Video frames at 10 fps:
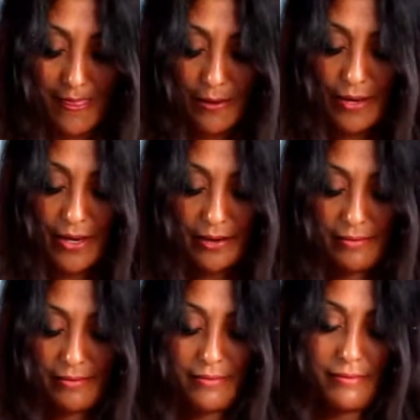Okay,
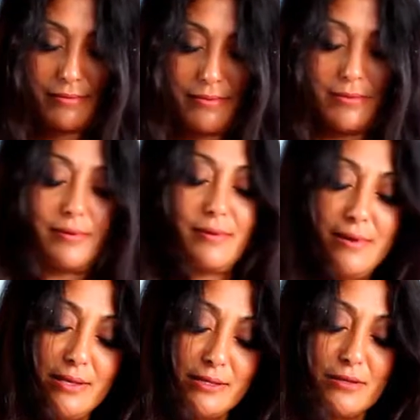
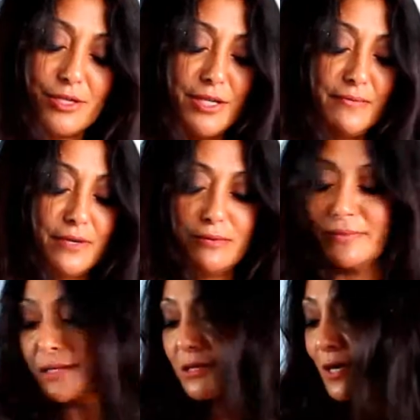that's all she wrote, and
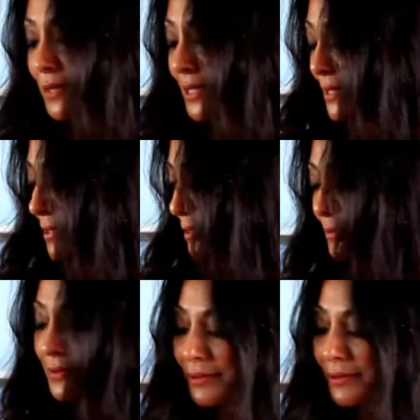that's all we're gonna do.